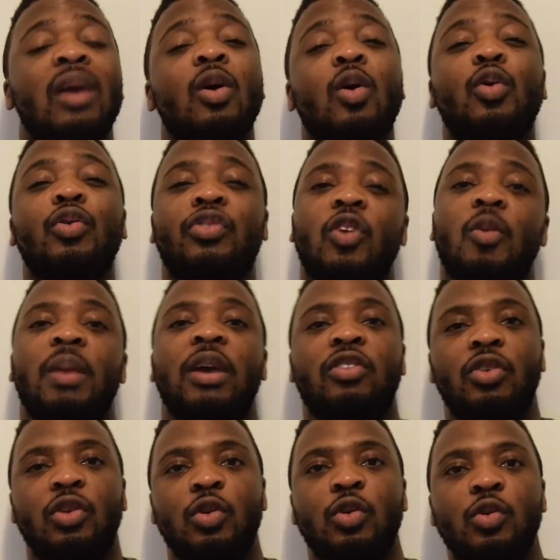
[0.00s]
and also make
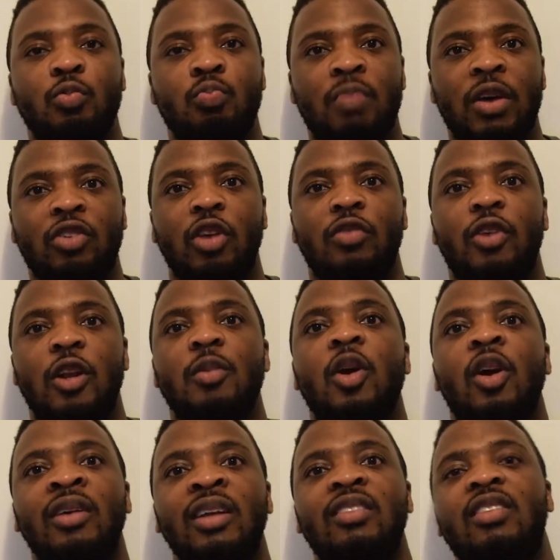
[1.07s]
sure you follow me
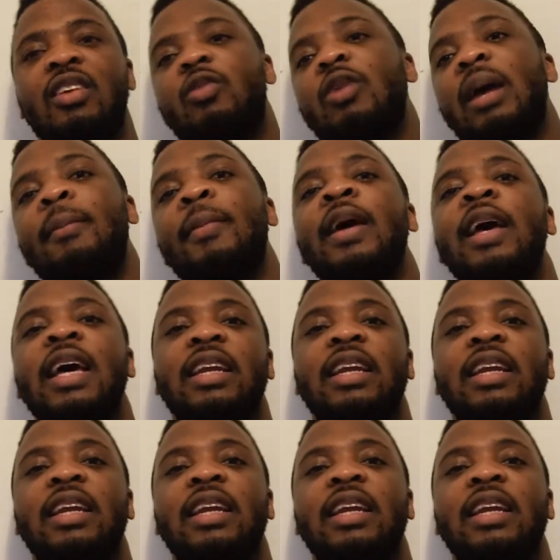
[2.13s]
on Instagram.